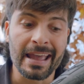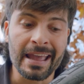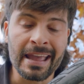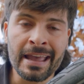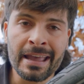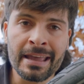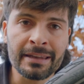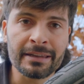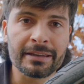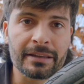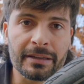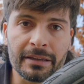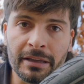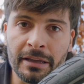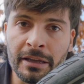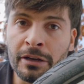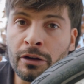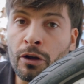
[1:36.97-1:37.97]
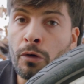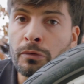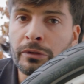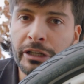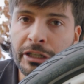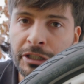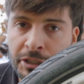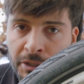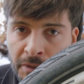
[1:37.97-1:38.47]
And in
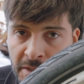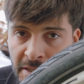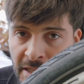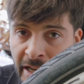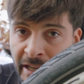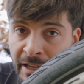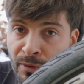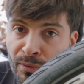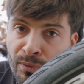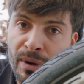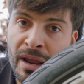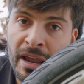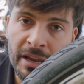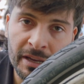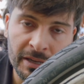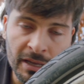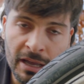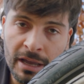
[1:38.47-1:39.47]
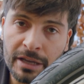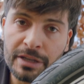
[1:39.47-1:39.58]
conditions like rain,